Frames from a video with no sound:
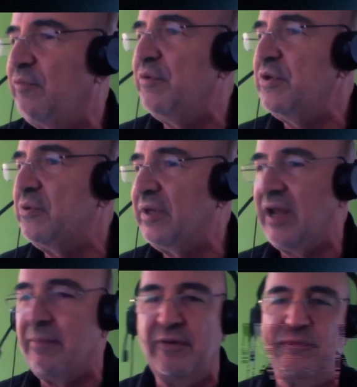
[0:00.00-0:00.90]
Professor
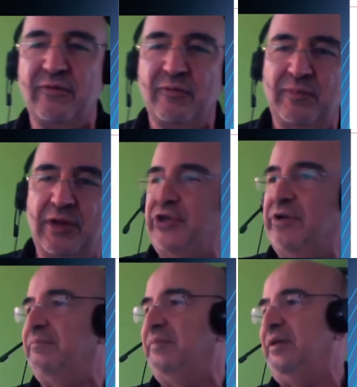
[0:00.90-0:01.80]
Krapp from Belgium.